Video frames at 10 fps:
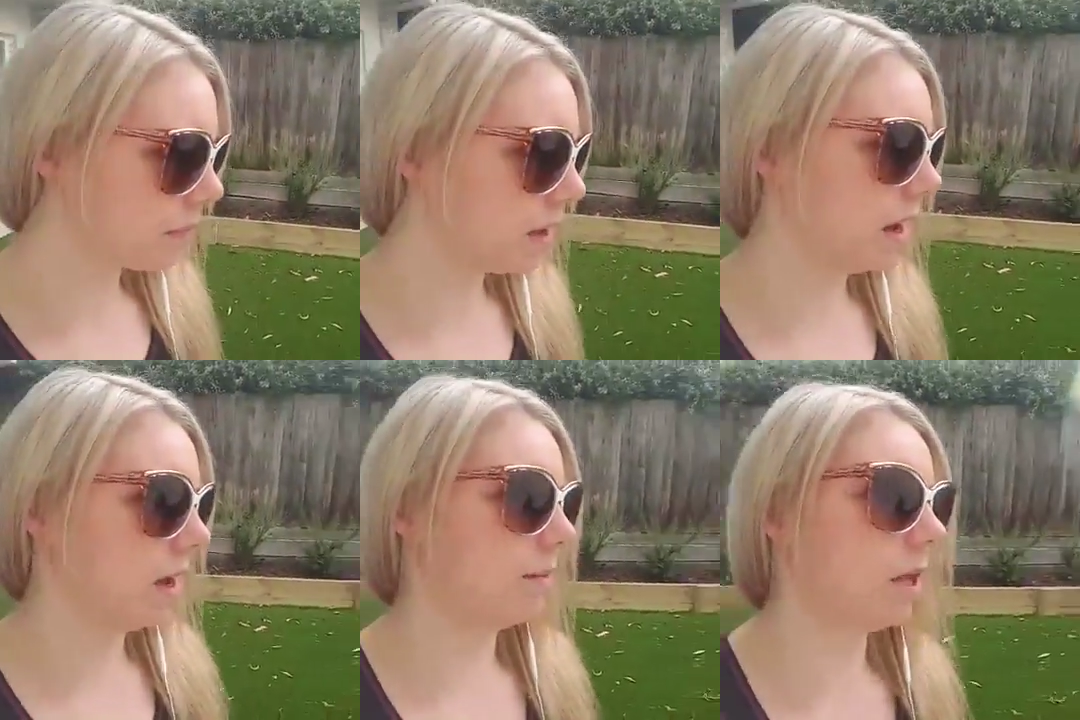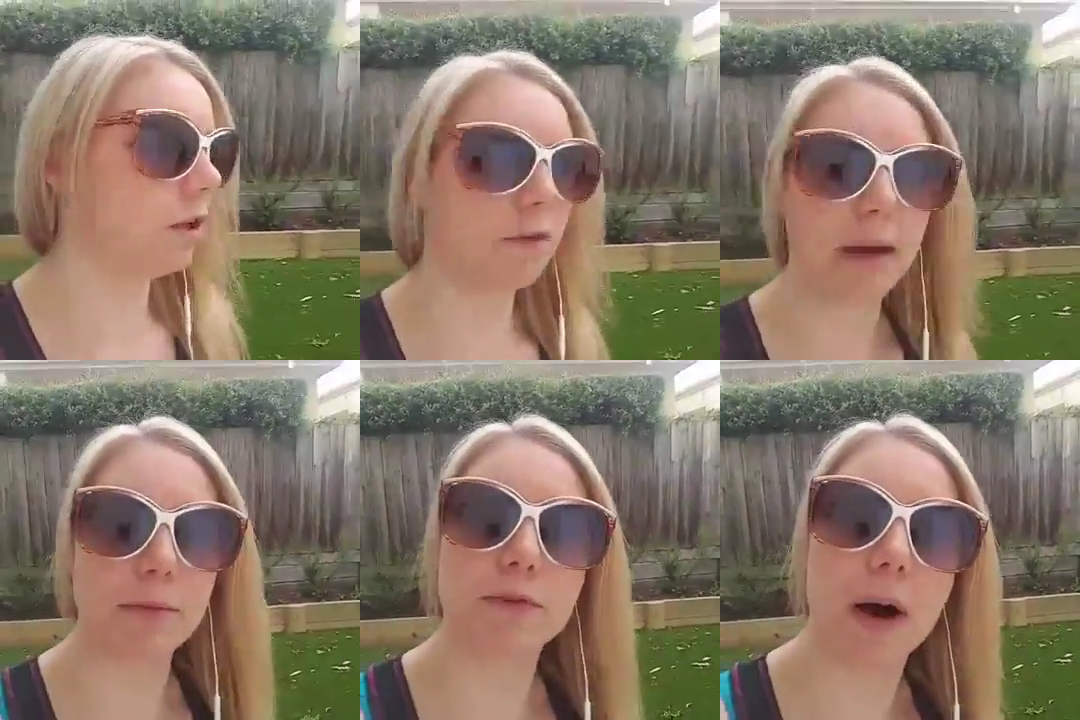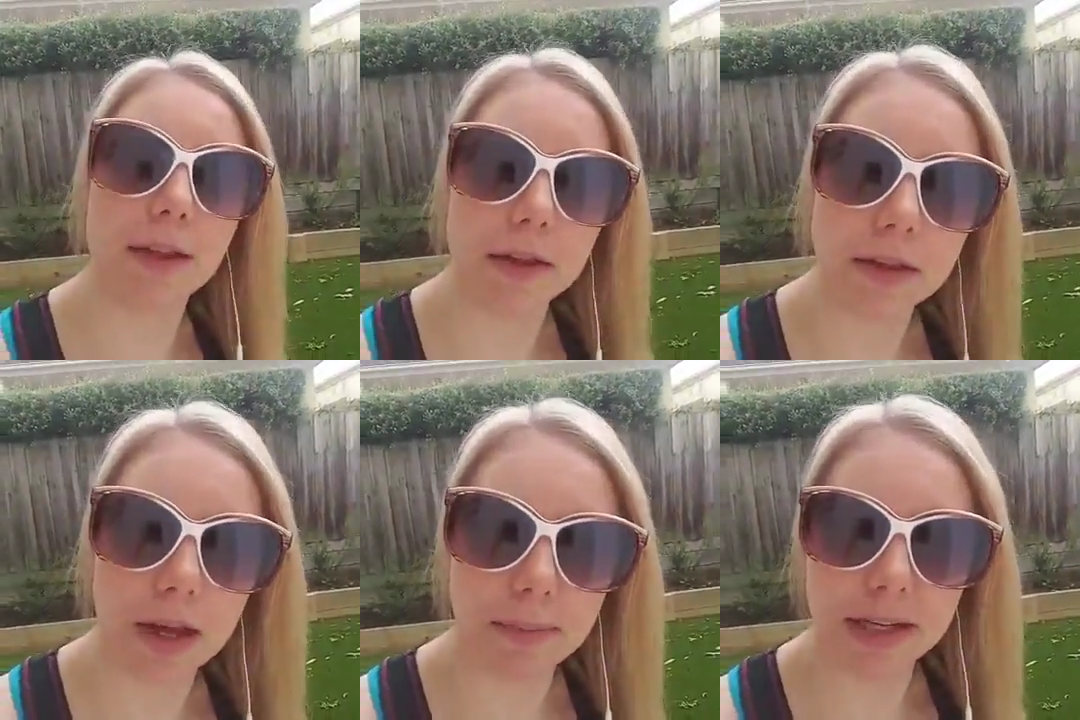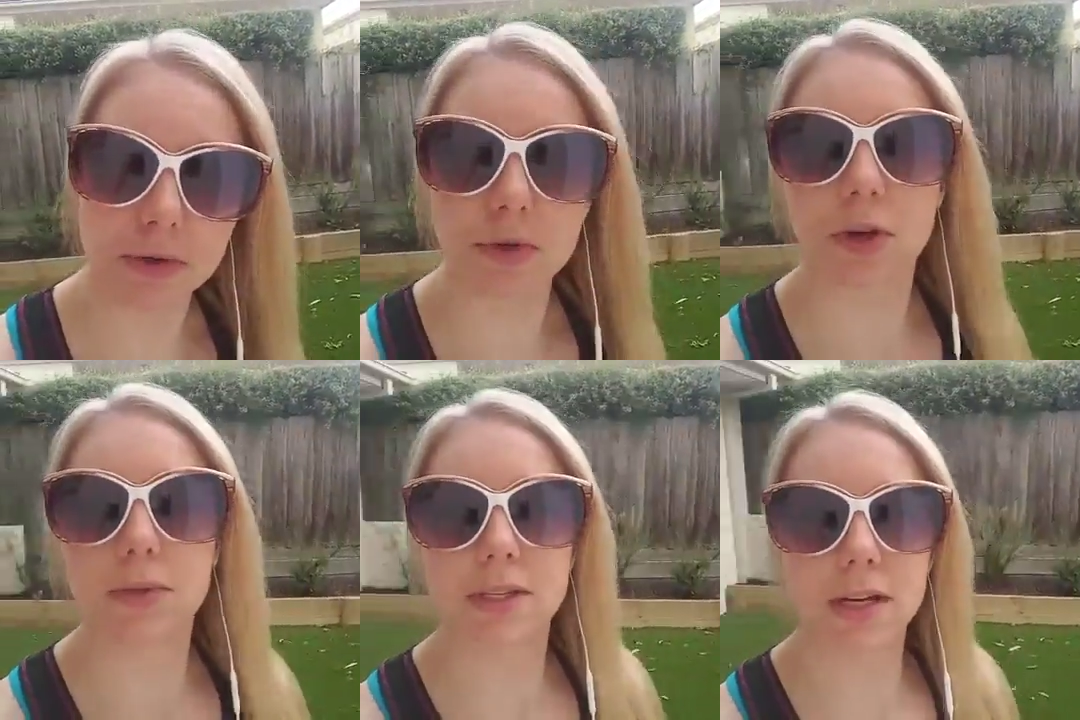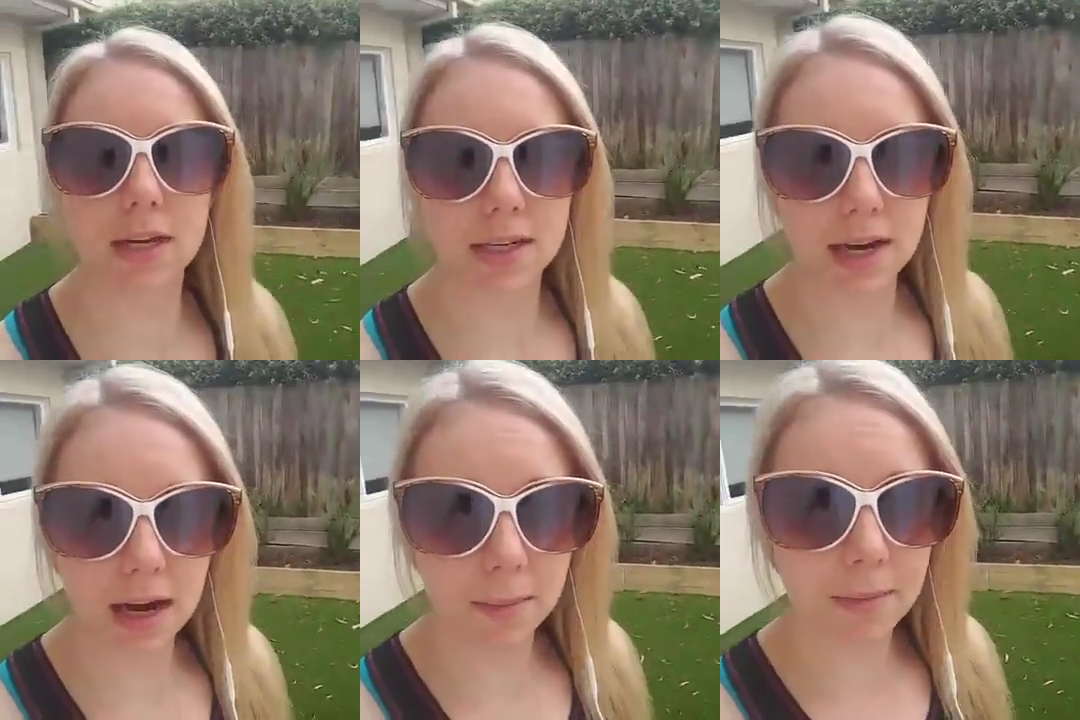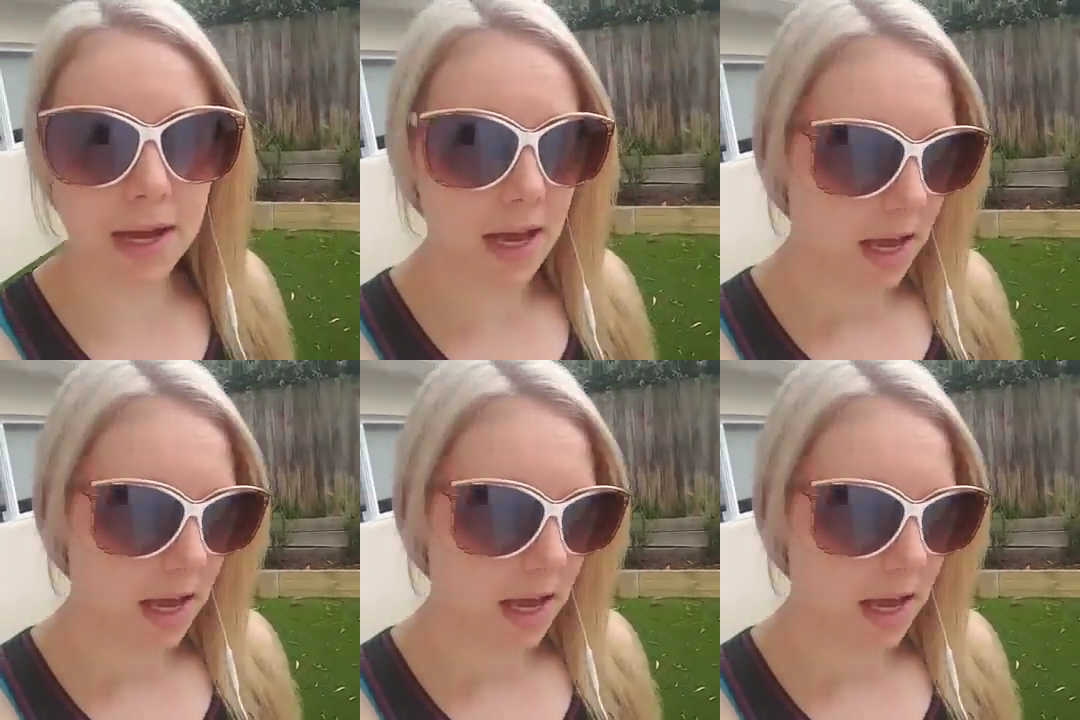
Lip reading: a lot of people find that their best results start to come